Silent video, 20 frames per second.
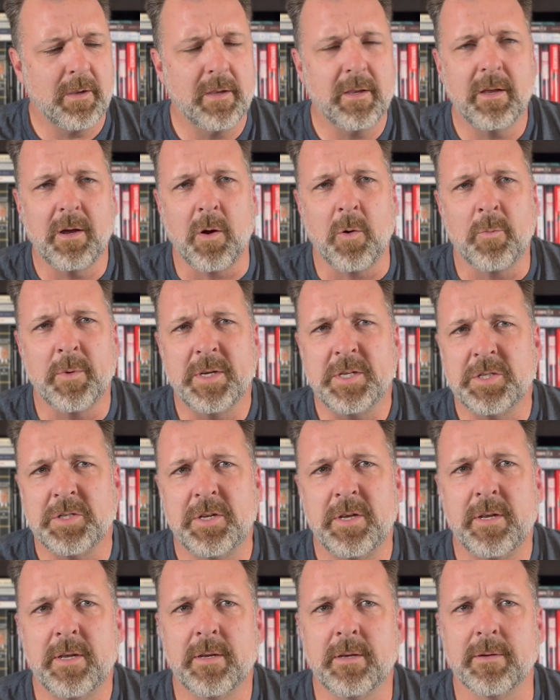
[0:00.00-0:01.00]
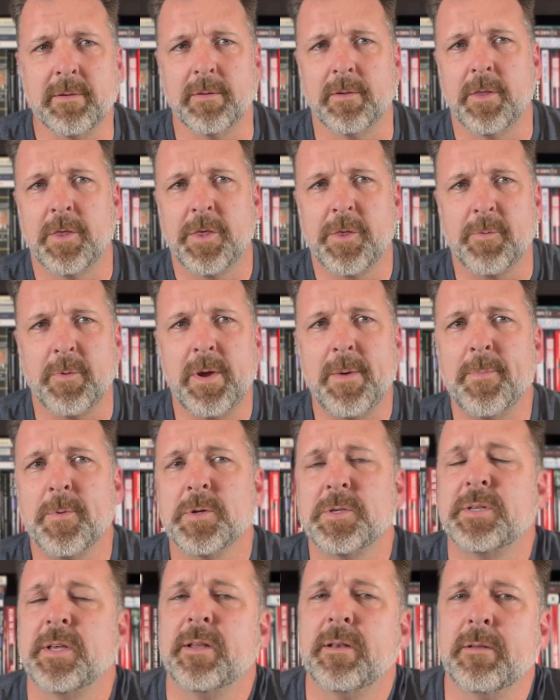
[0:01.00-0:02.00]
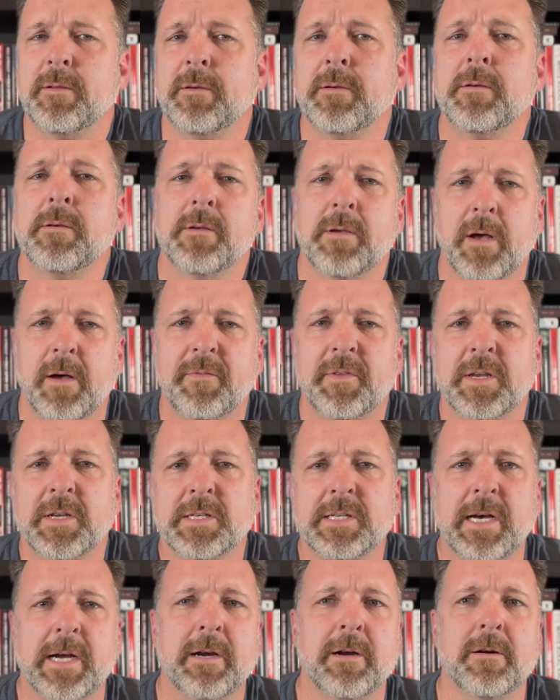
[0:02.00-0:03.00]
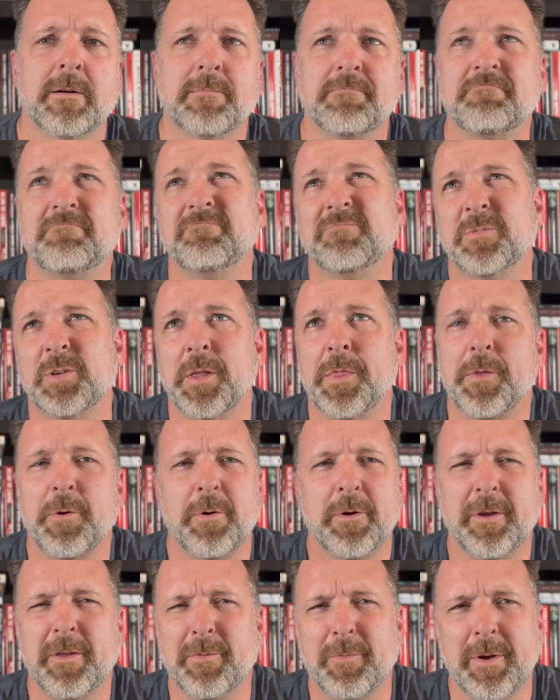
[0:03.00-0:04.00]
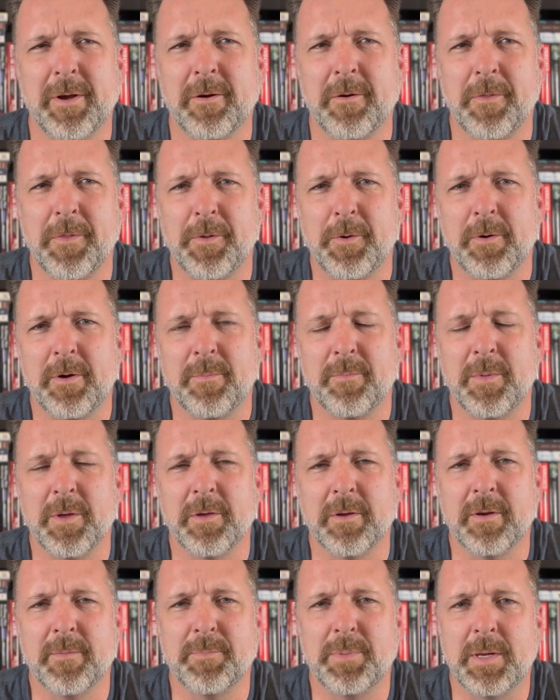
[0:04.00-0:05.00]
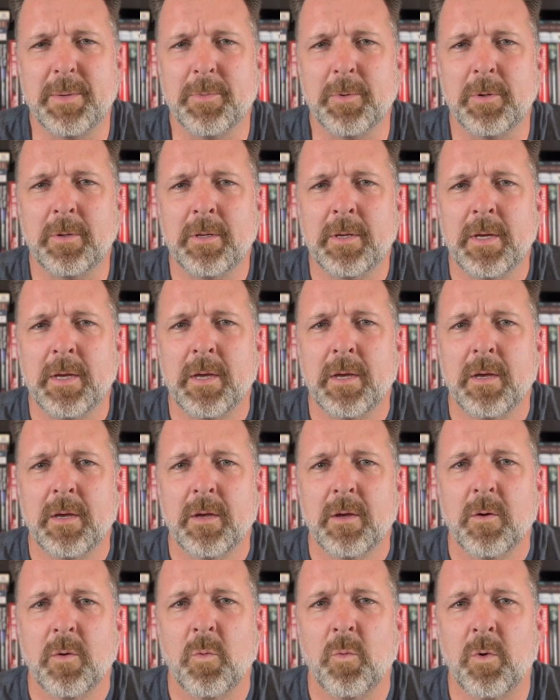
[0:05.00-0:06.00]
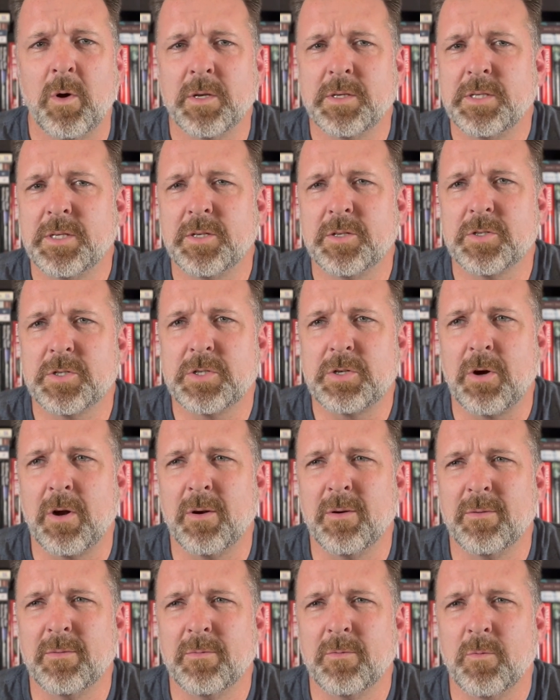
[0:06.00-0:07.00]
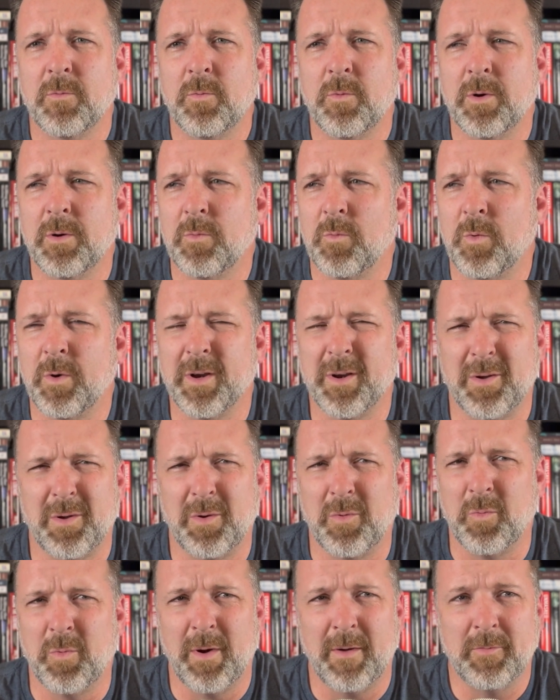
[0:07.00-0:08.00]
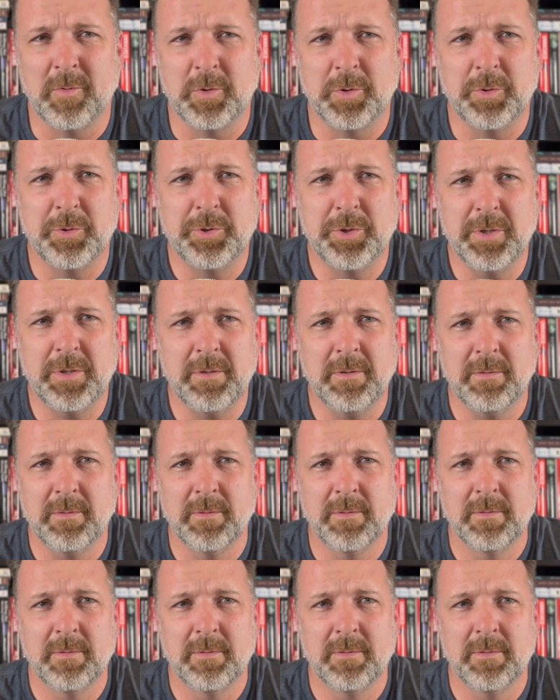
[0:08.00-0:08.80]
are we seeing 3% of the entire, 330 million people wanting to start, a revolution? I